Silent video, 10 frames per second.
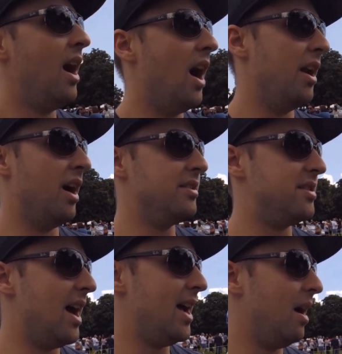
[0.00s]
And I'd
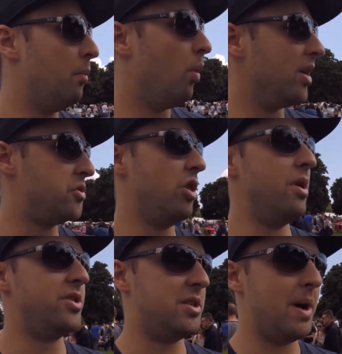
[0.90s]
say, while it's not the
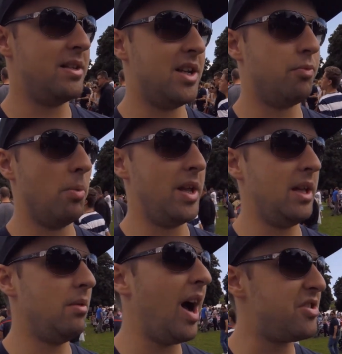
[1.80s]
most expensive, probably
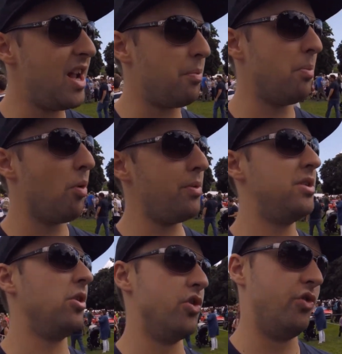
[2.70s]
the
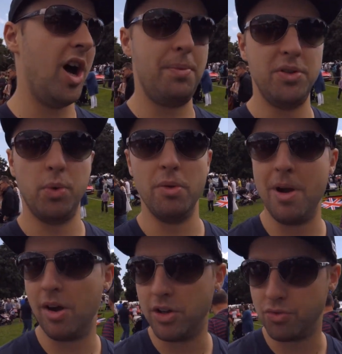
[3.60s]
Dodge Viper is what
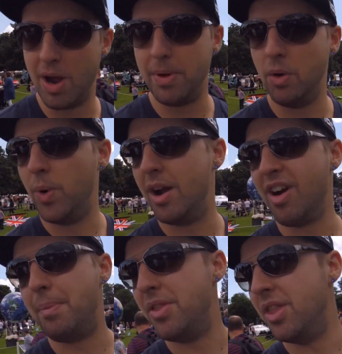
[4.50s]
America's repping, and we're
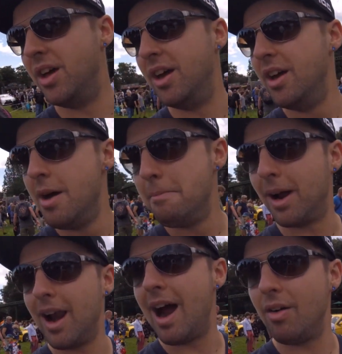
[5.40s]
repping the
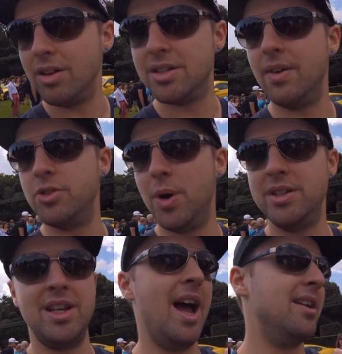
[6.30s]
McLaren
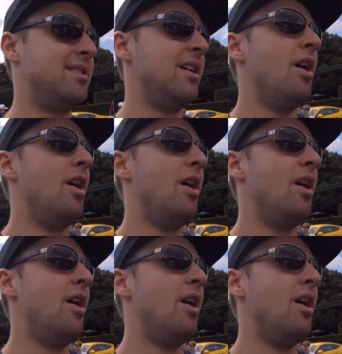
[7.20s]
720S.